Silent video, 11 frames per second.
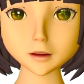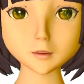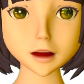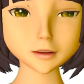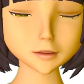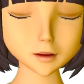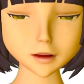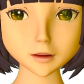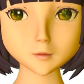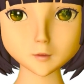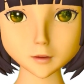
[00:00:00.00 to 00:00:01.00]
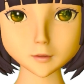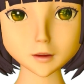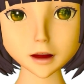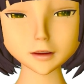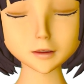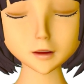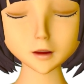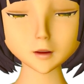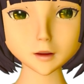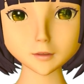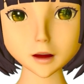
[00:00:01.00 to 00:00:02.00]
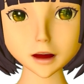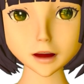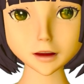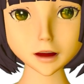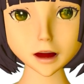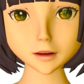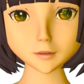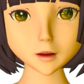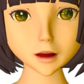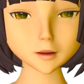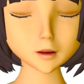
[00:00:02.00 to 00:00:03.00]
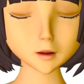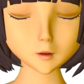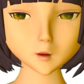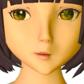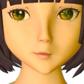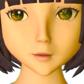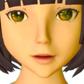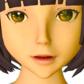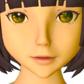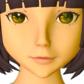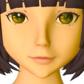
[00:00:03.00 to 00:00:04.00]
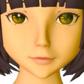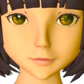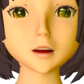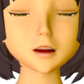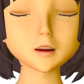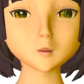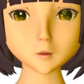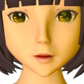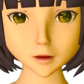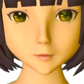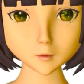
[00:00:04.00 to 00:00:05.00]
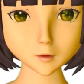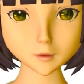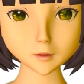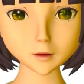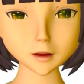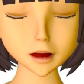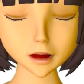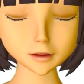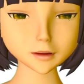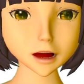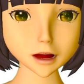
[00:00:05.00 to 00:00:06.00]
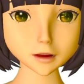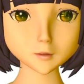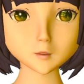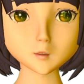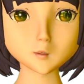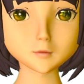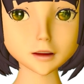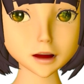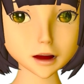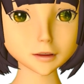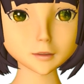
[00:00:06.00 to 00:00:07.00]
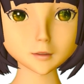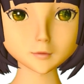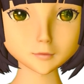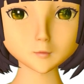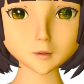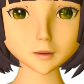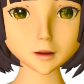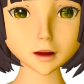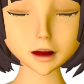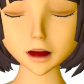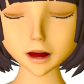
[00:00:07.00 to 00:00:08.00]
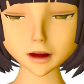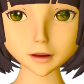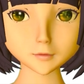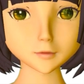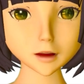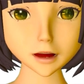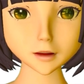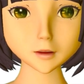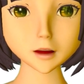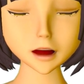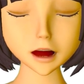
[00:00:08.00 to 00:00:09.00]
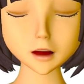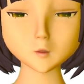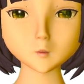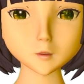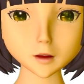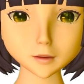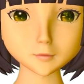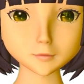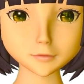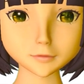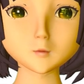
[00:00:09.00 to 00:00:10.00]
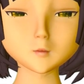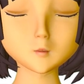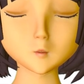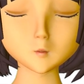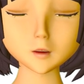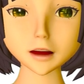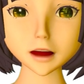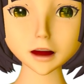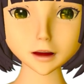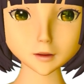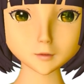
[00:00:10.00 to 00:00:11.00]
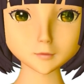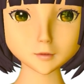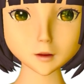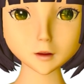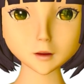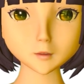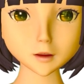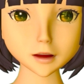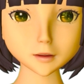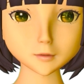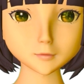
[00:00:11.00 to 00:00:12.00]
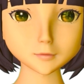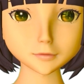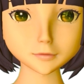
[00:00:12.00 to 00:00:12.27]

Now the other thing to understand is that when we attach the copula to a noun, that combination is in fact a yogen, or active unit.